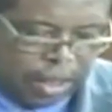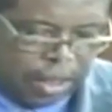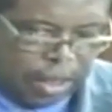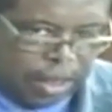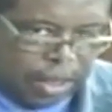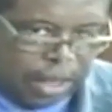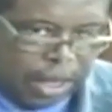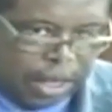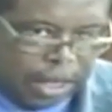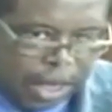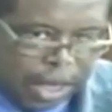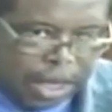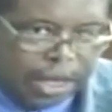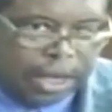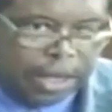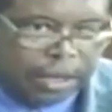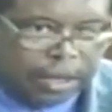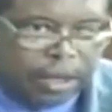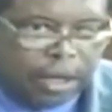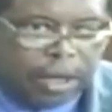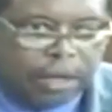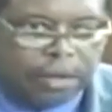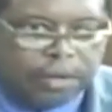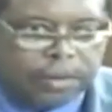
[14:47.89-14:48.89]
And other
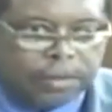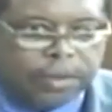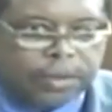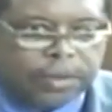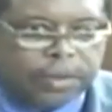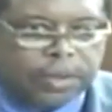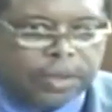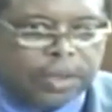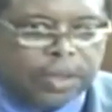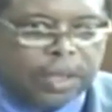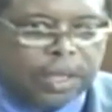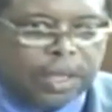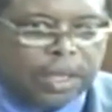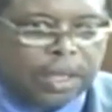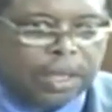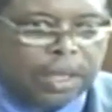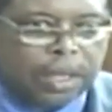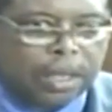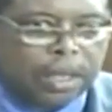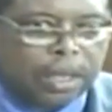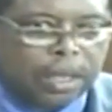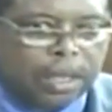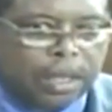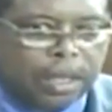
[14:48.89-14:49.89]
towns.
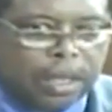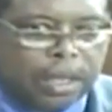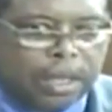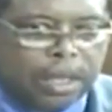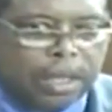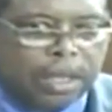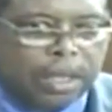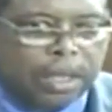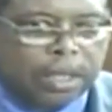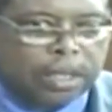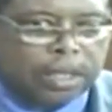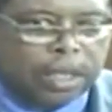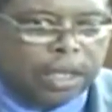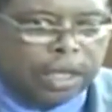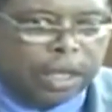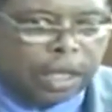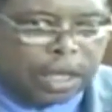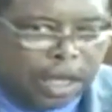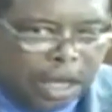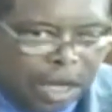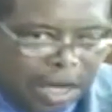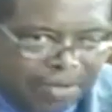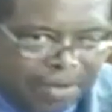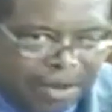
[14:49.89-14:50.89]
So the
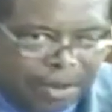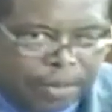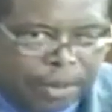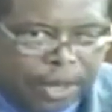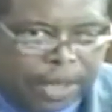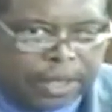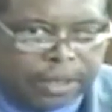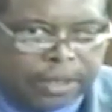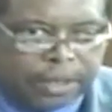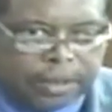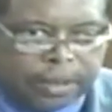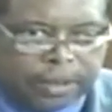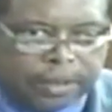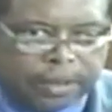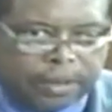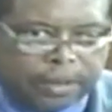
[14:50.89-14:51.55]
government